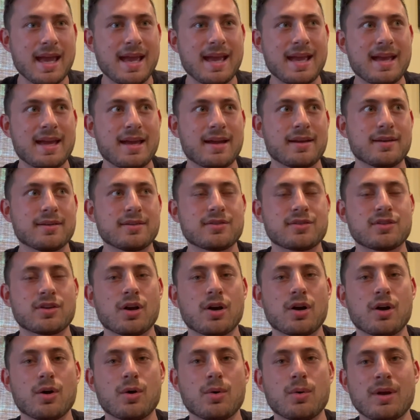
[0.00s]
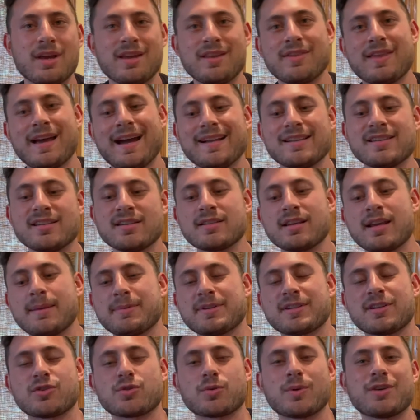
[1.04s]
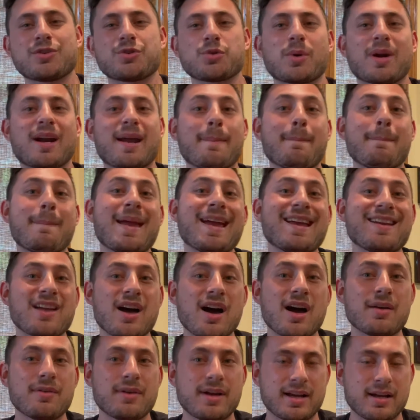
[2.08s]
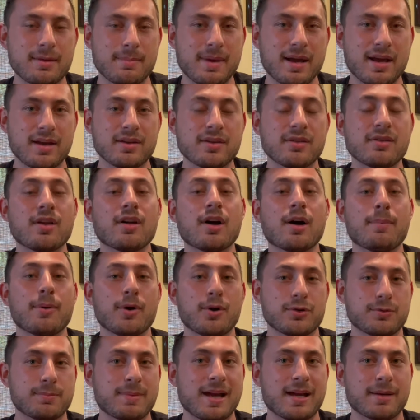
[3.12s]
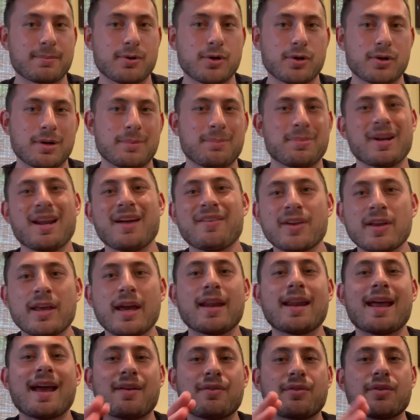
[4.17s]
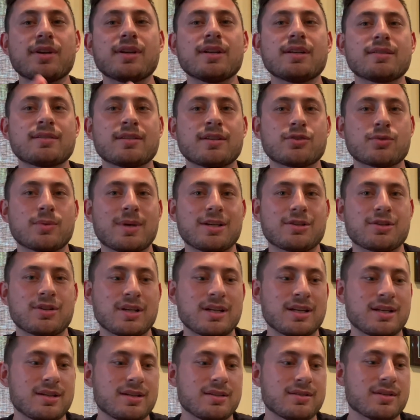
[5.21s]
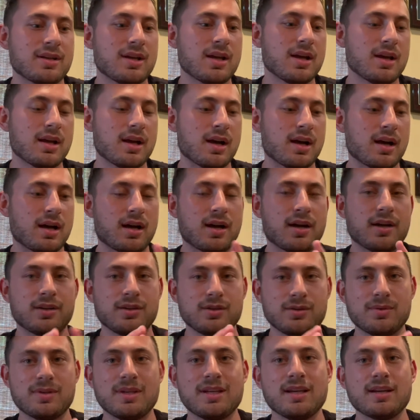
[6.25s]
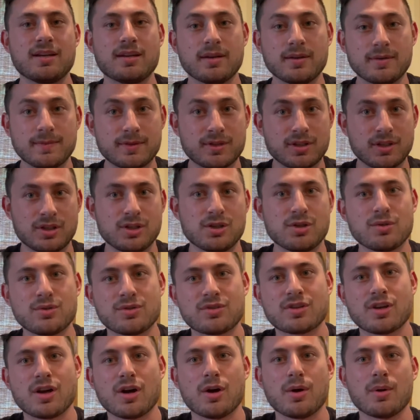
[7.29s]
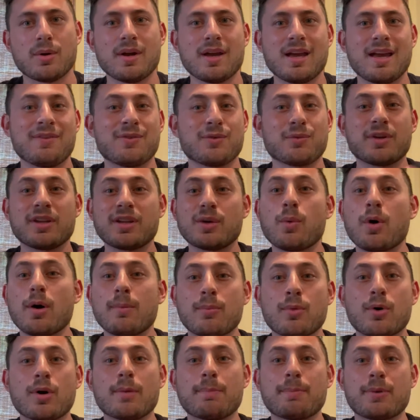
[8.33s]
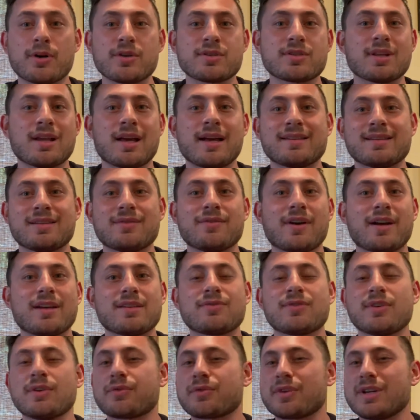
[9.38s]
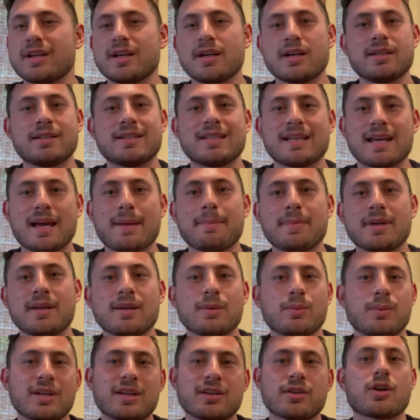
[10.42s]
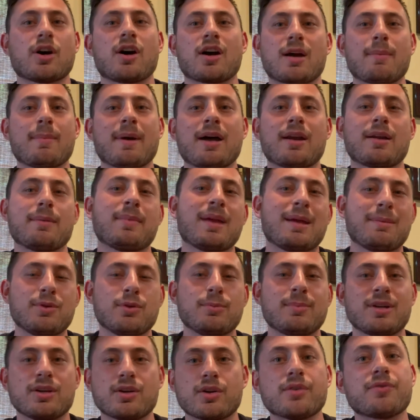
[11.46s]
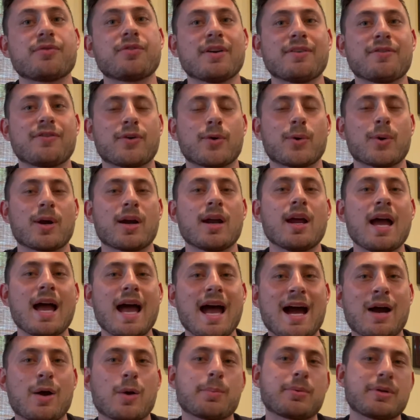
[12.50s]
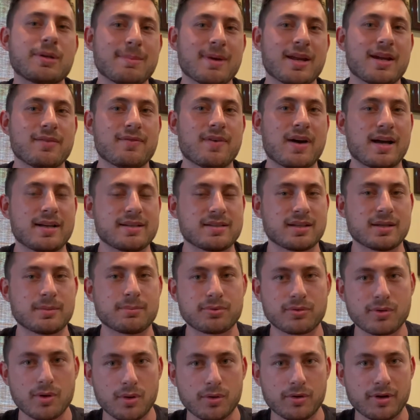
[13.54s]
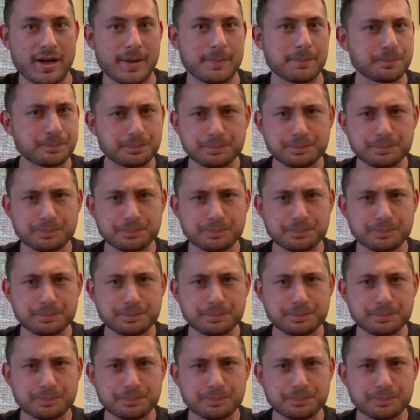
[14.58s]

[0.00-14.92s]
And so that's a type of situation where I may not recommend a post back program. But again, every situation is uh, unique to you. So if you really want more personalized advice, feel free to DM me. We could talk about it. Maybe you'd be a good fit for our pre med advising program.